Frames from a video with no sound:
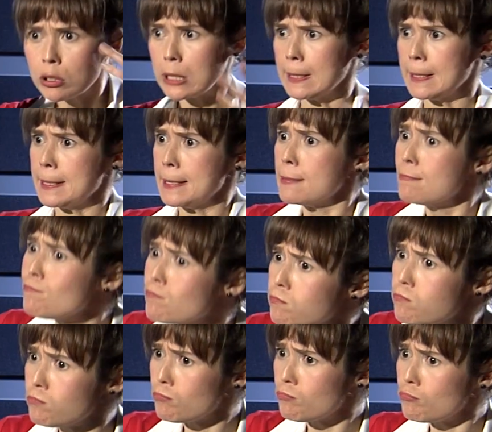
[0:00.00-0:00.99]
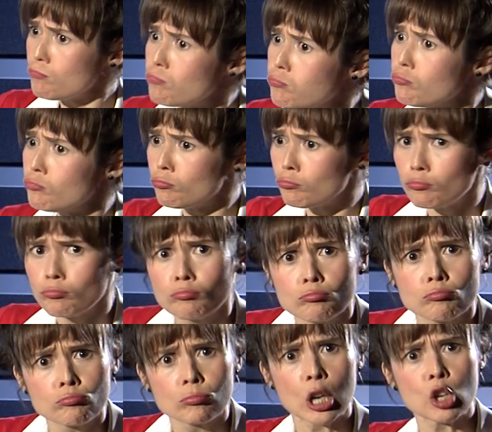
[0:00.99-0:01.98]
Henry
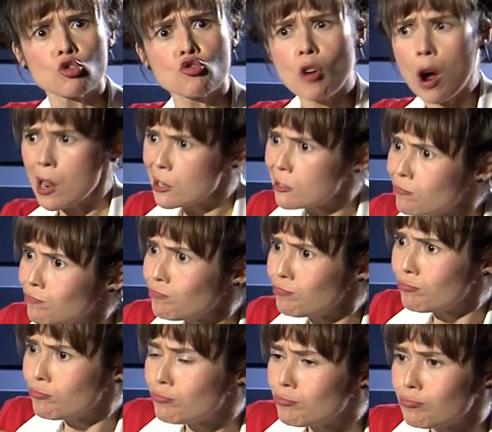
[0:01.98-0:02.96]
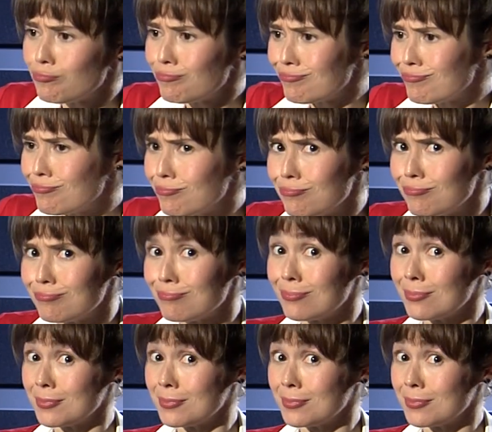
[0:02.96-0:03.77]
urges his troops into battle.